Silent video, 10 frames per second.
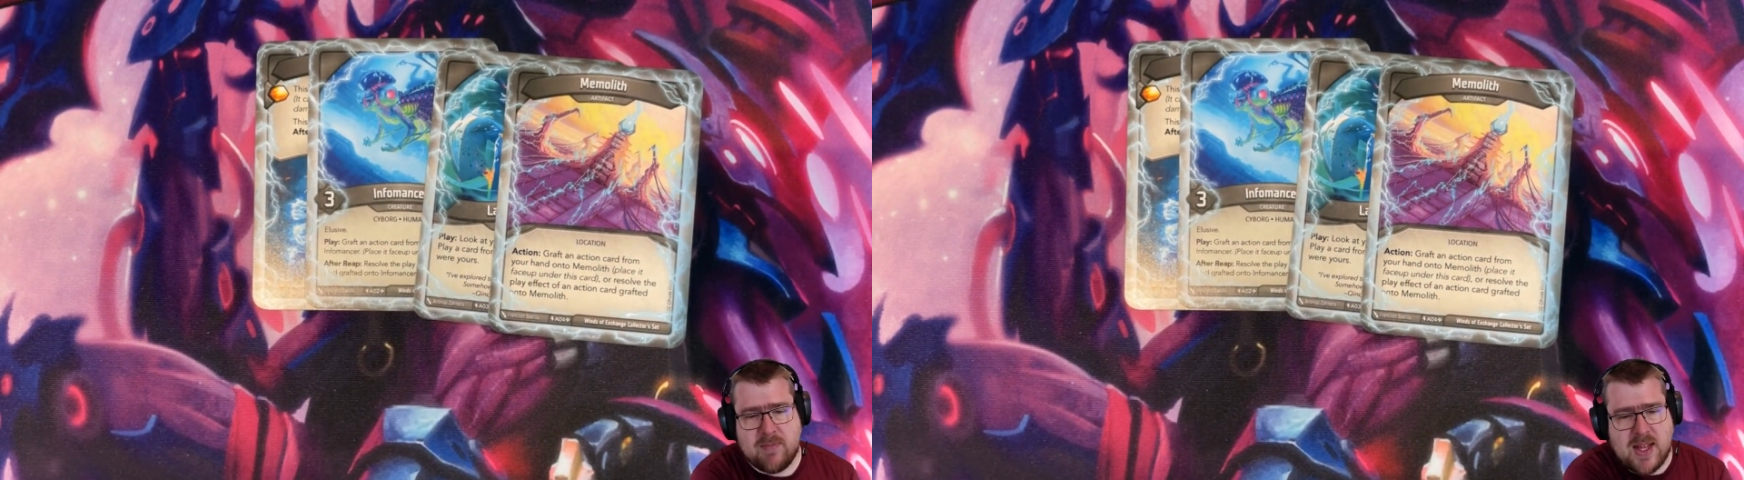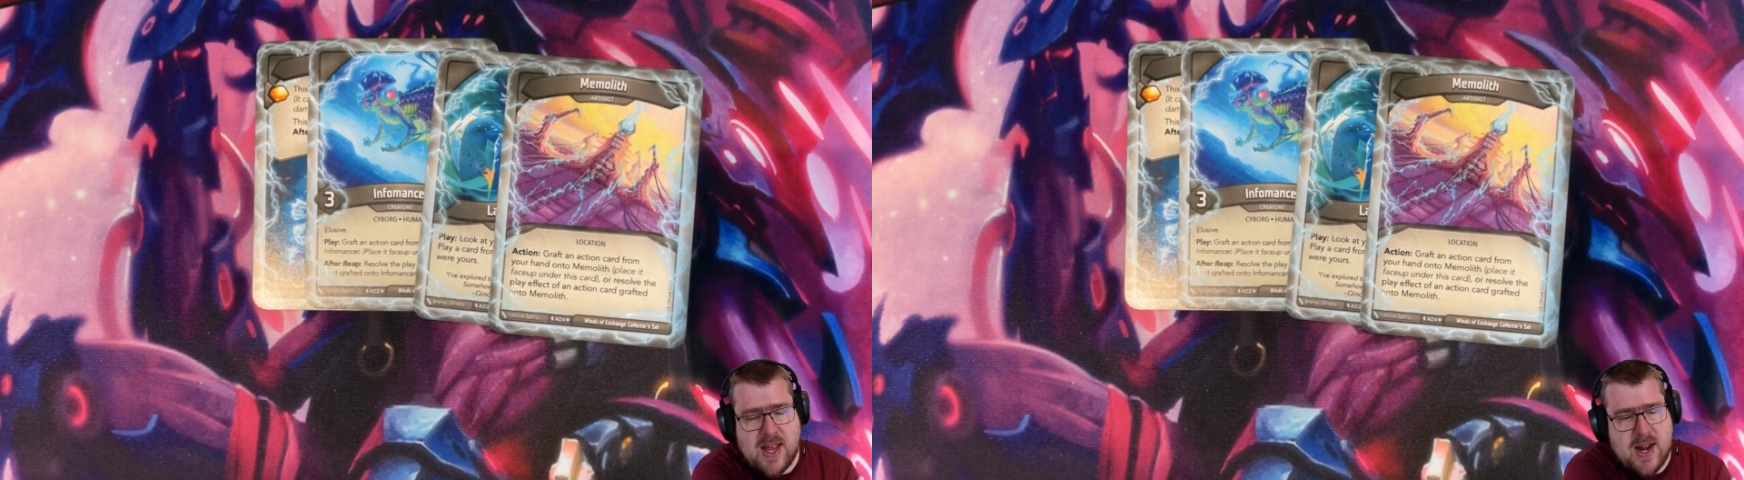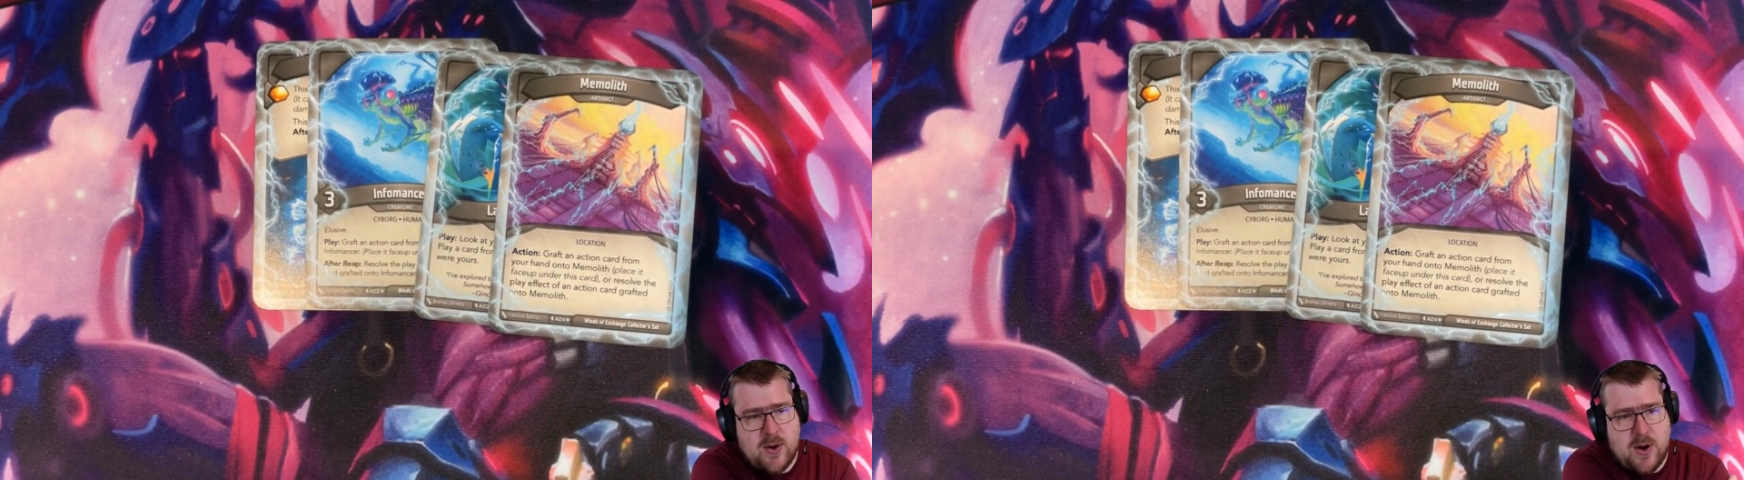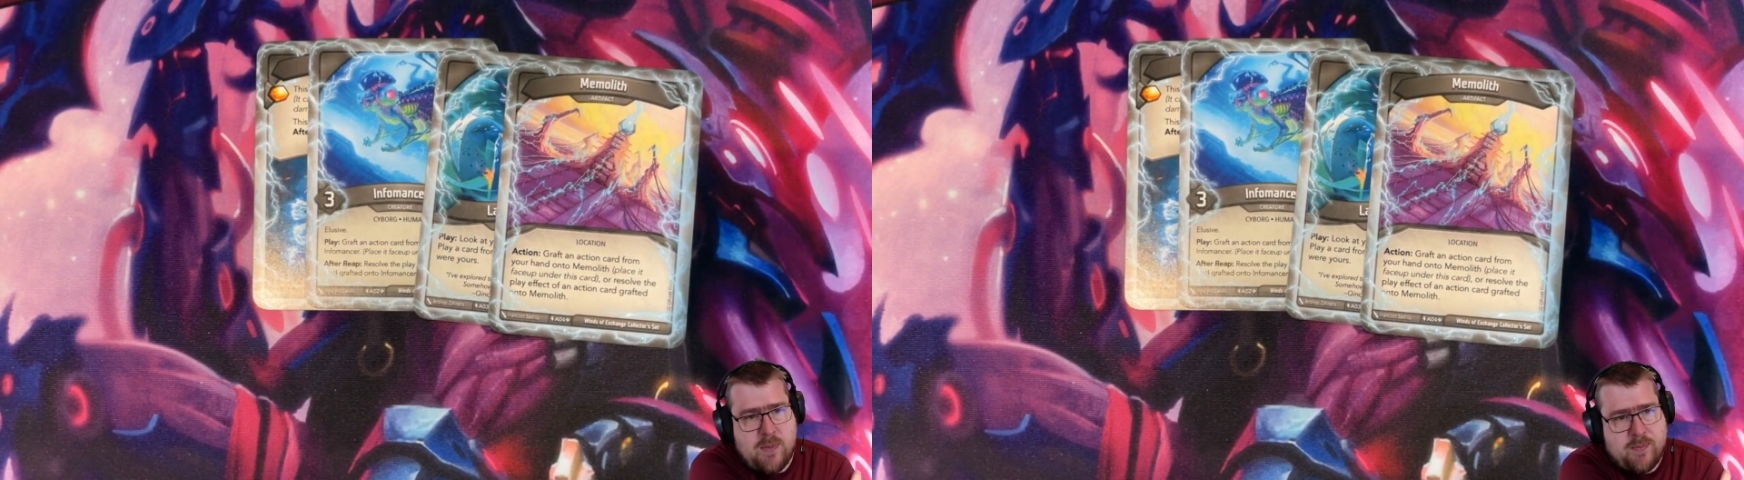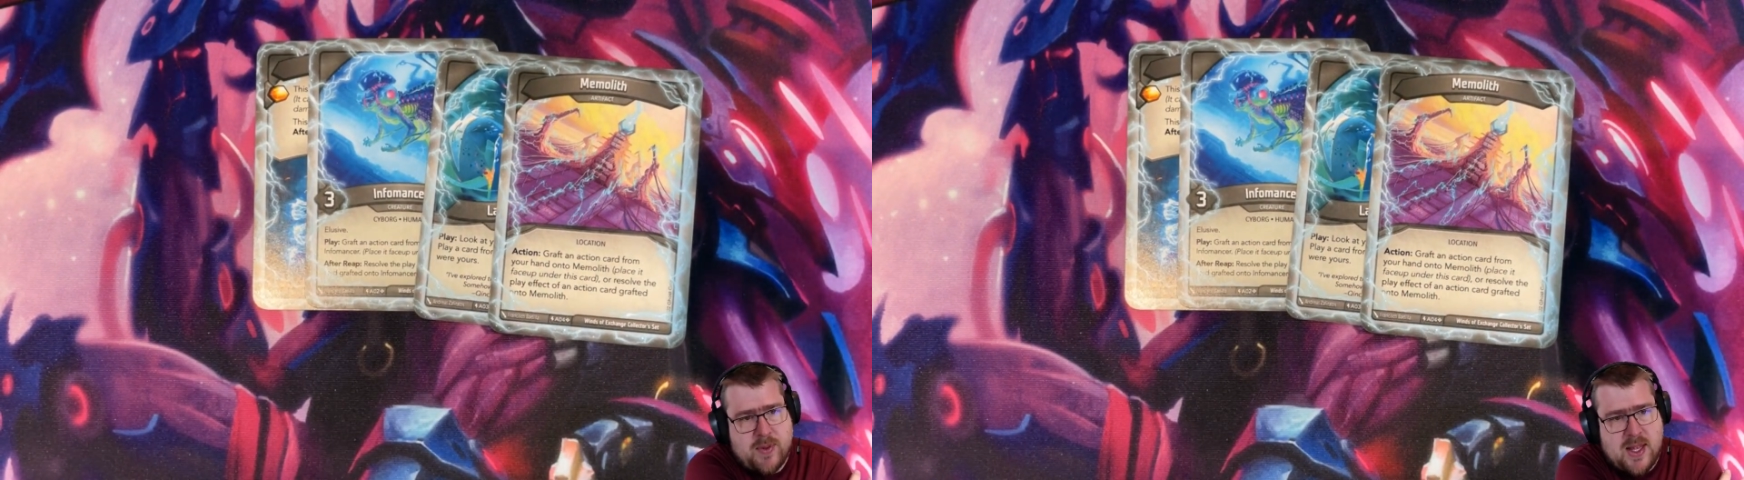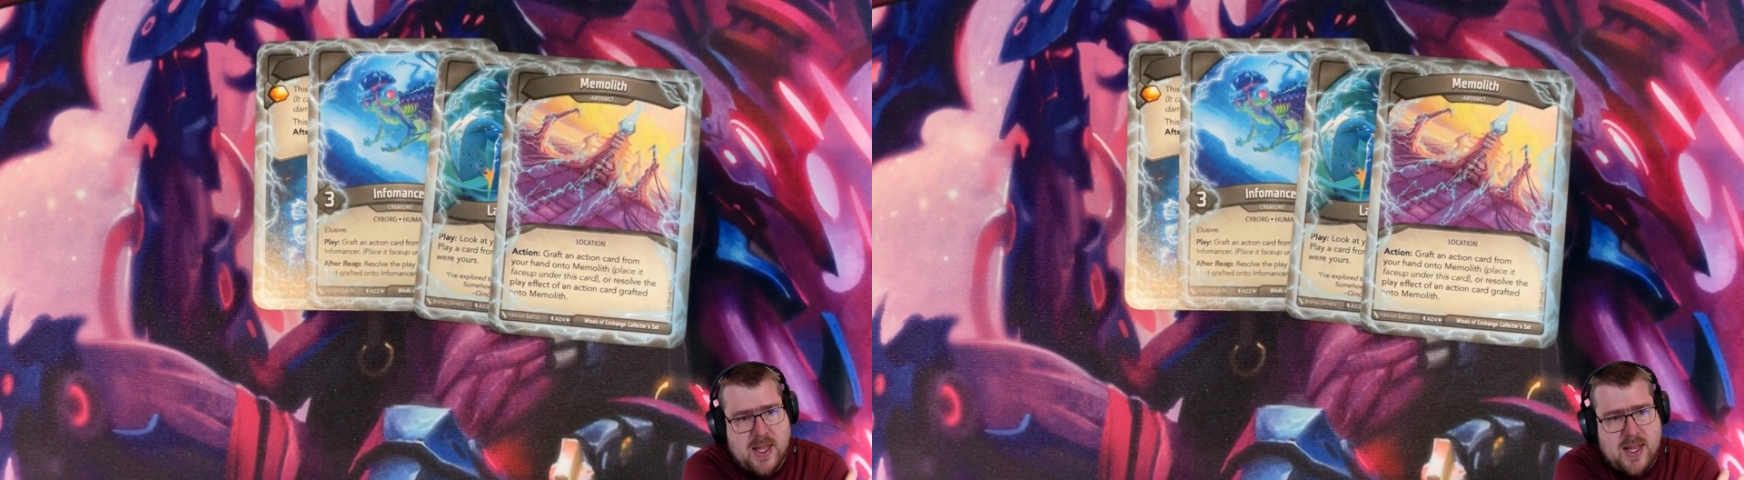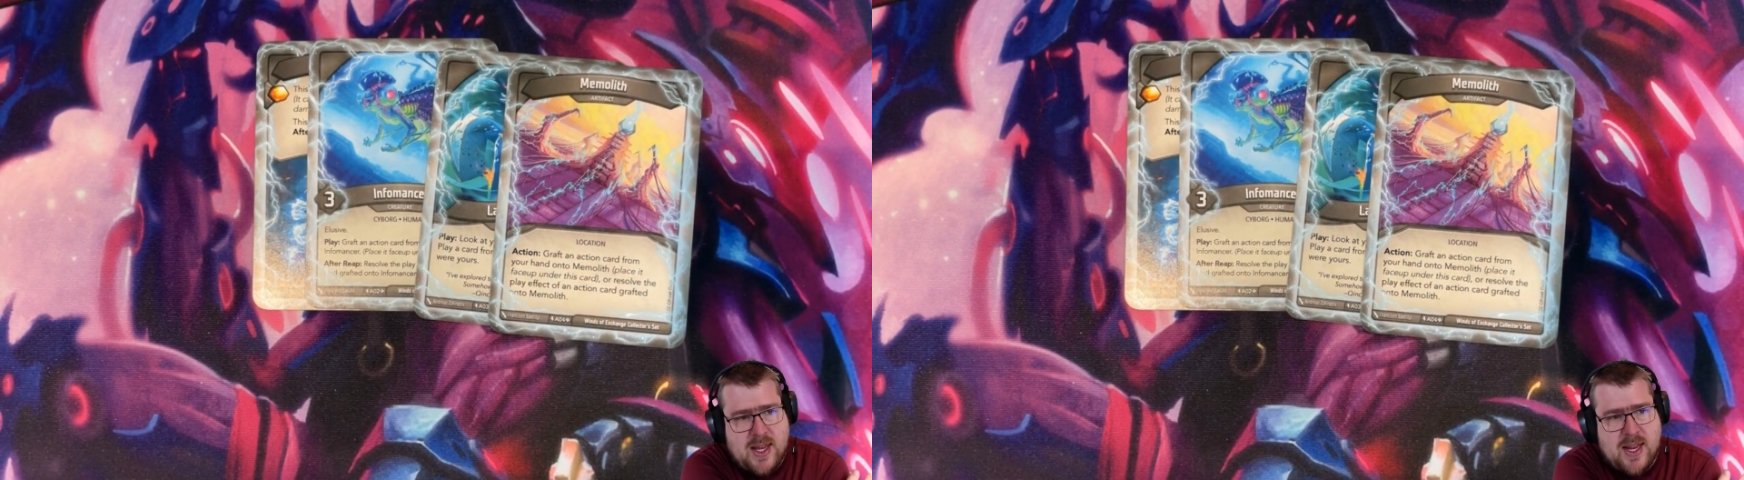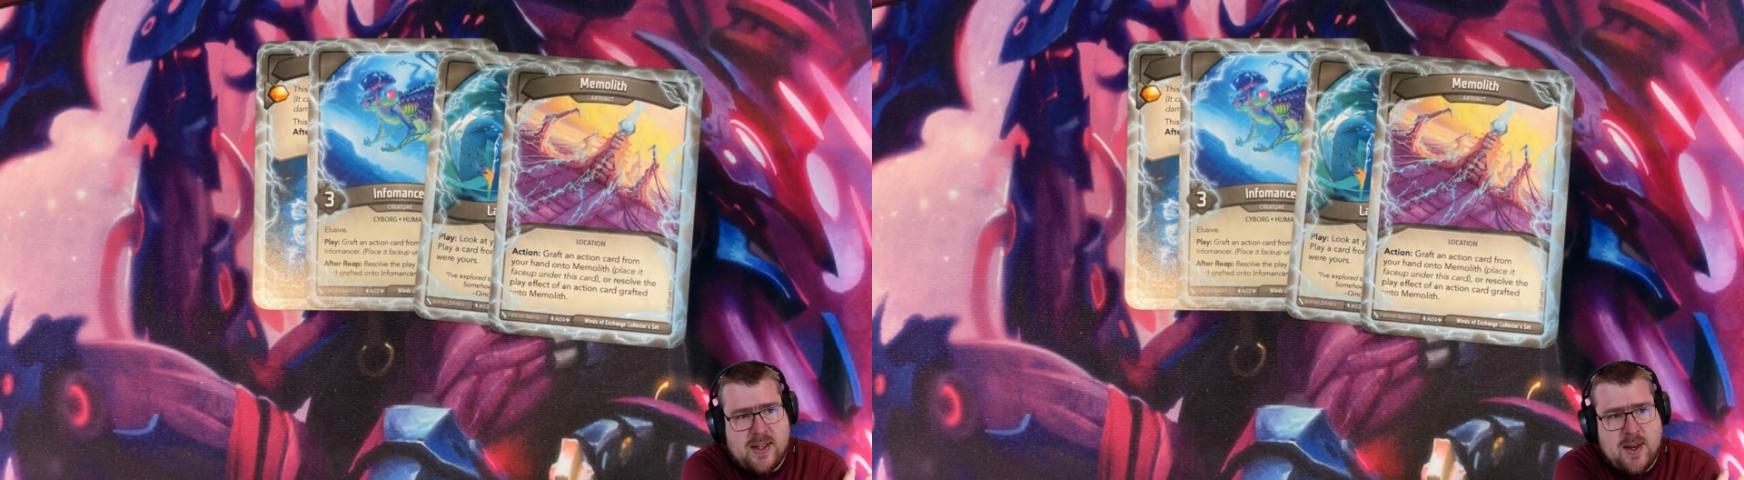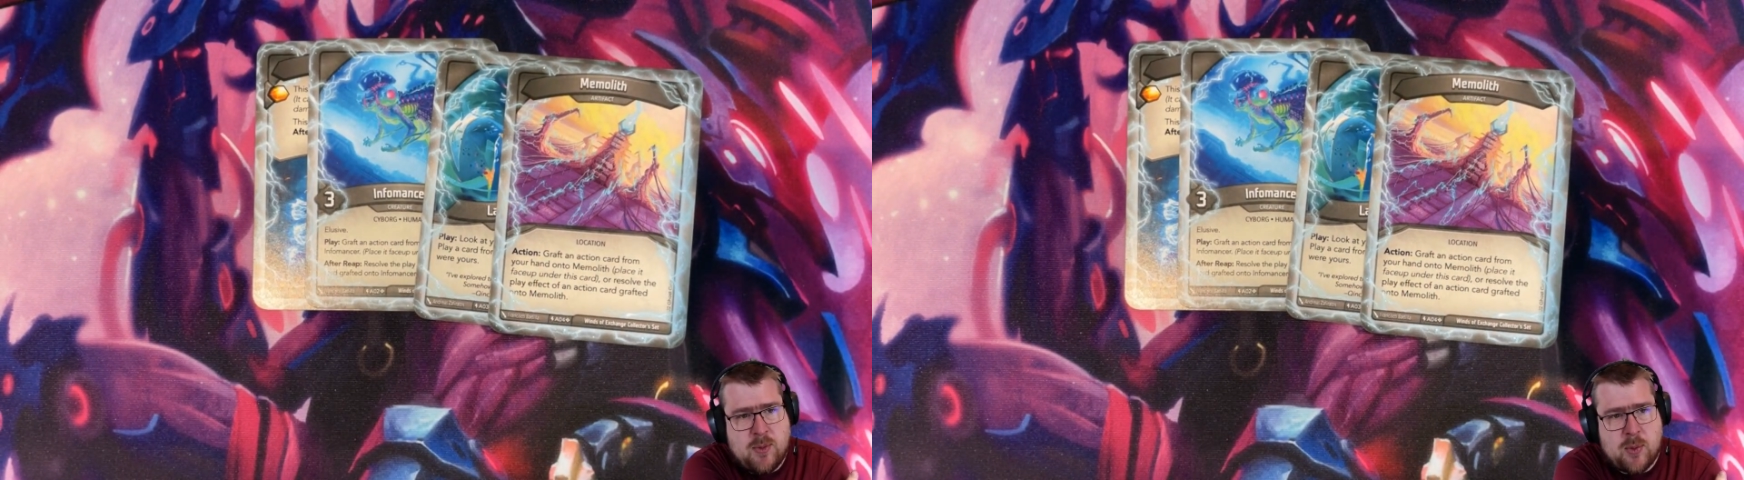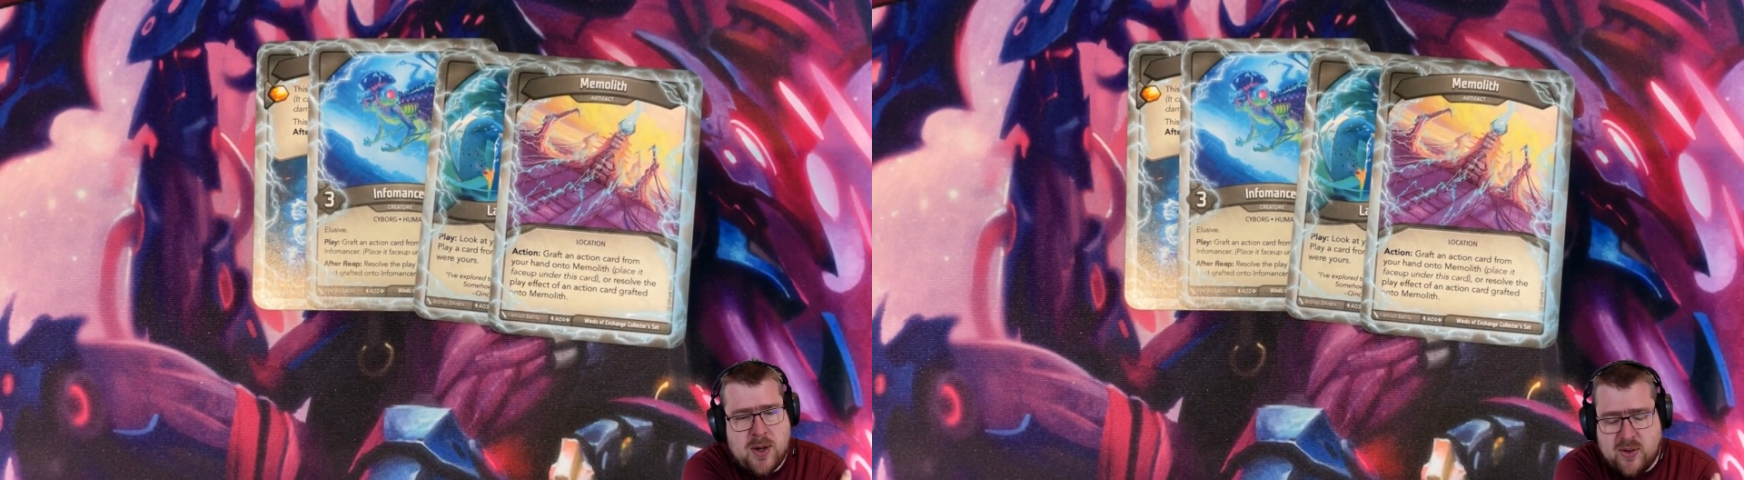I don't know. It seems
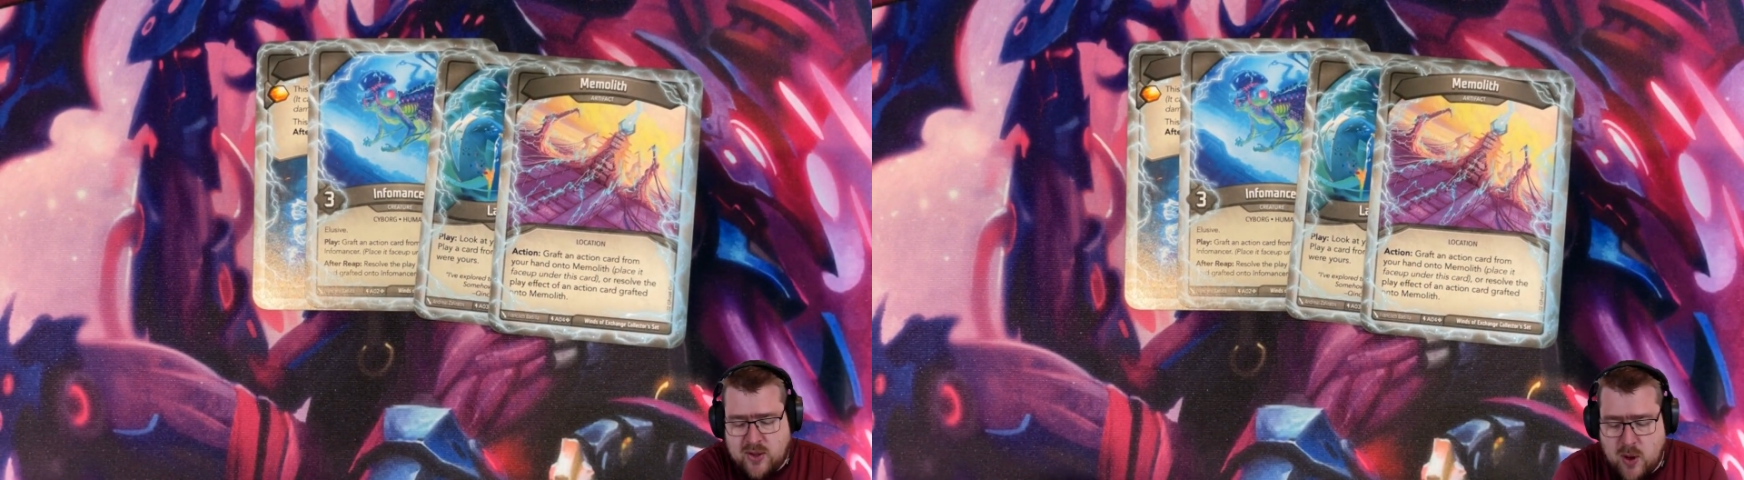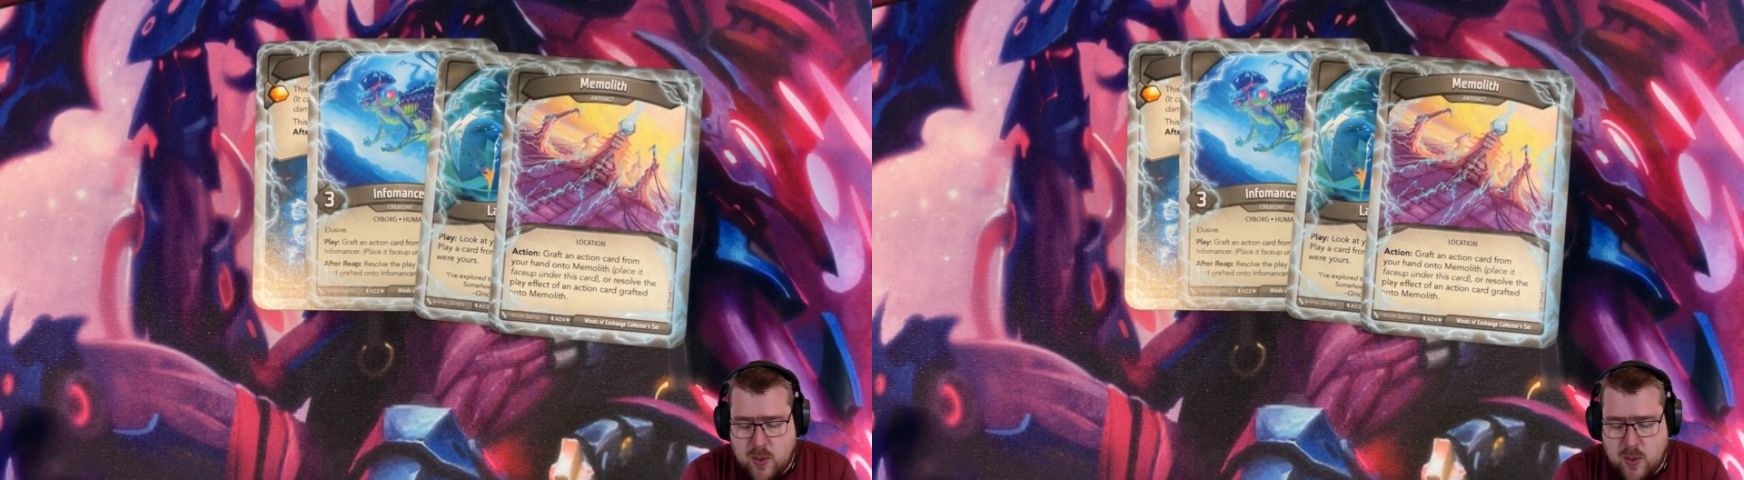pretty slow.